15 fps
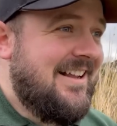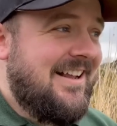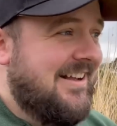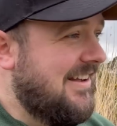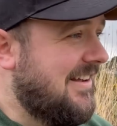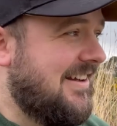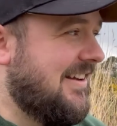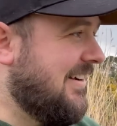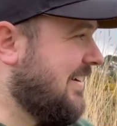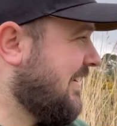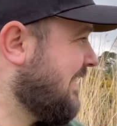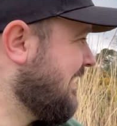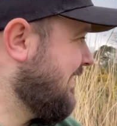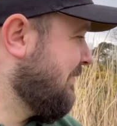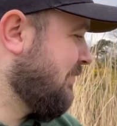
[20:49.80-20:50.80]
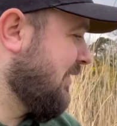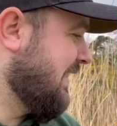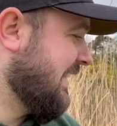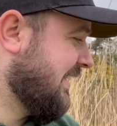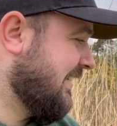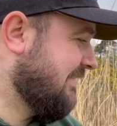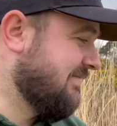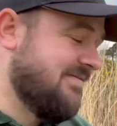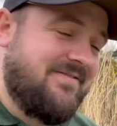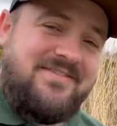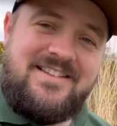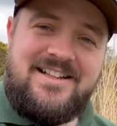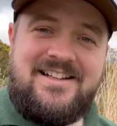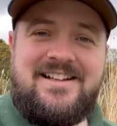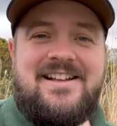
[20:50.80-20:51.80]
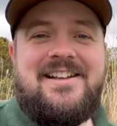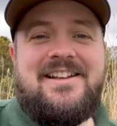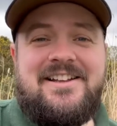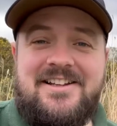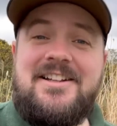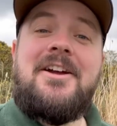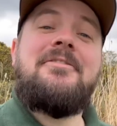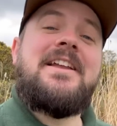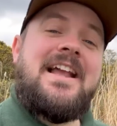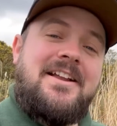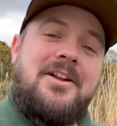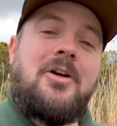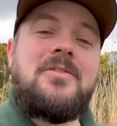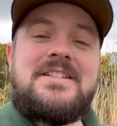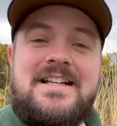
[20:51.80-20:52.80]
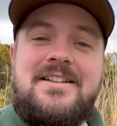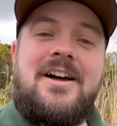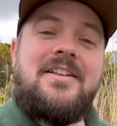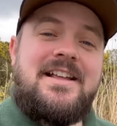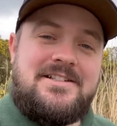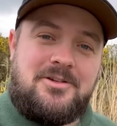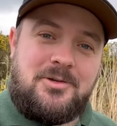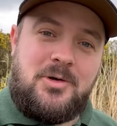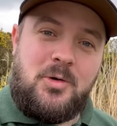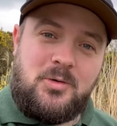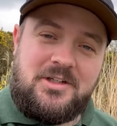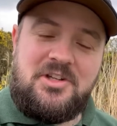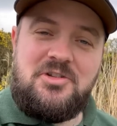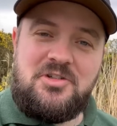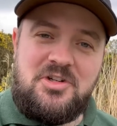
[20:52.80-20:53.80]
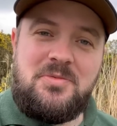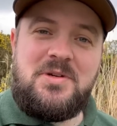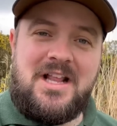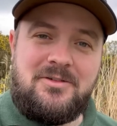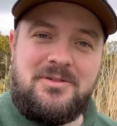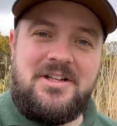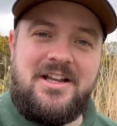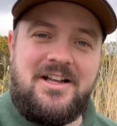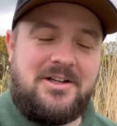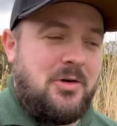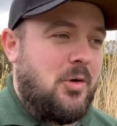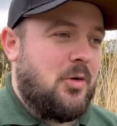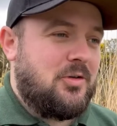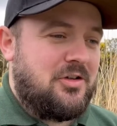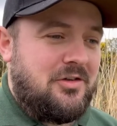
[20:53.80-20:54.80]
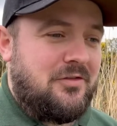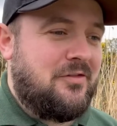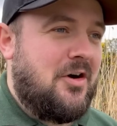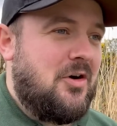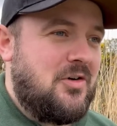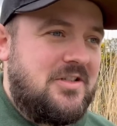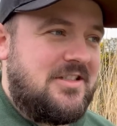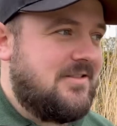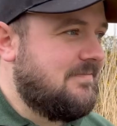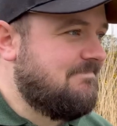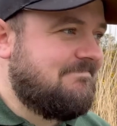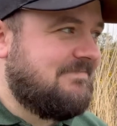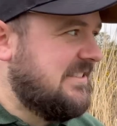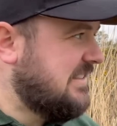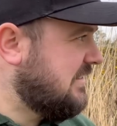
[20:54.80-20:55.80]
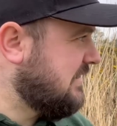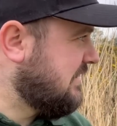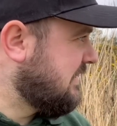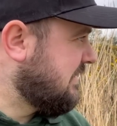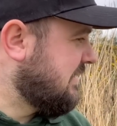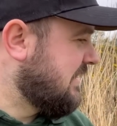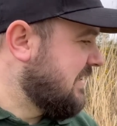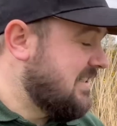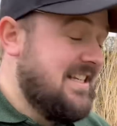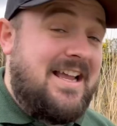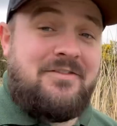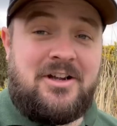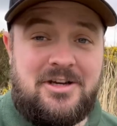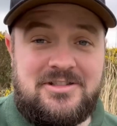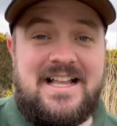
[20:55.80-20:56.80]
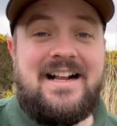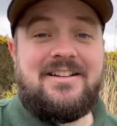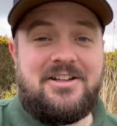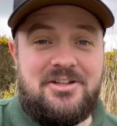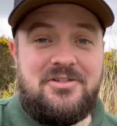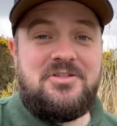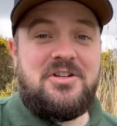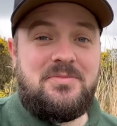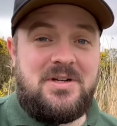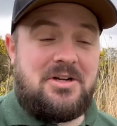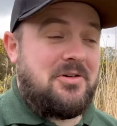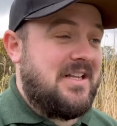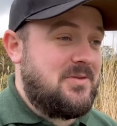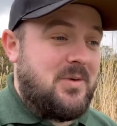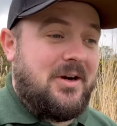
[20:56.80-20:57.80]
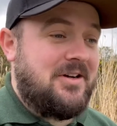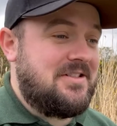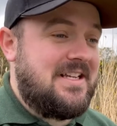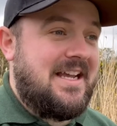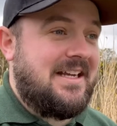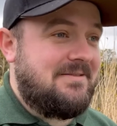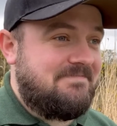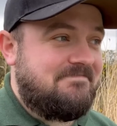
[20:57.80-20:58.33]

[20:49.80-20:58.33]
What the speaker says: Oh, brilliant. You don't get content like this on Corder YouTube channel, do you? Corder or Fox. South Coast Angler YouTube channel, that's where it's at.